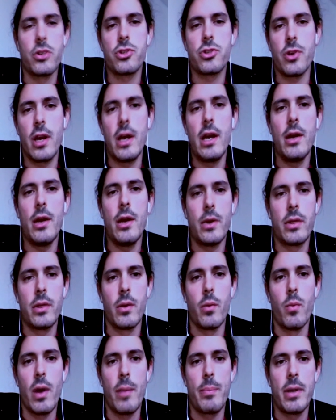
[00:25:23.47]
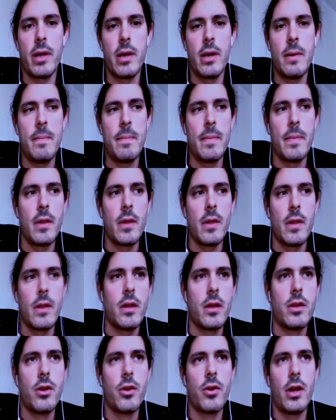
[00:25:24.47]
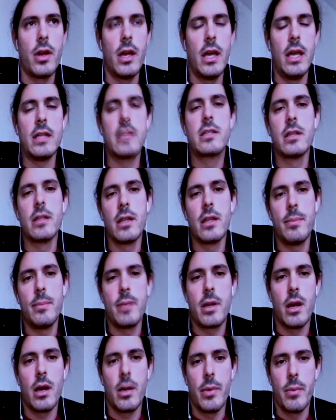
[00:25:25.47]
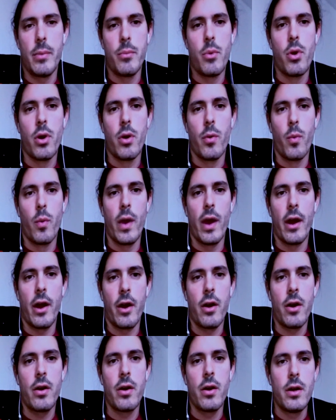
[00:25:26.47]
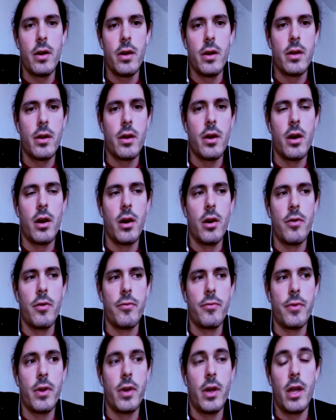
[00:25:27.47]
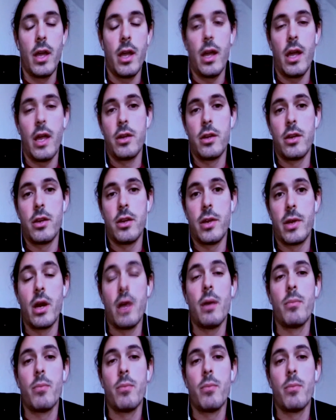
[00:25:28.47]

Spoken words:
When you're training with a weapon, you're instantly becoming more aware of,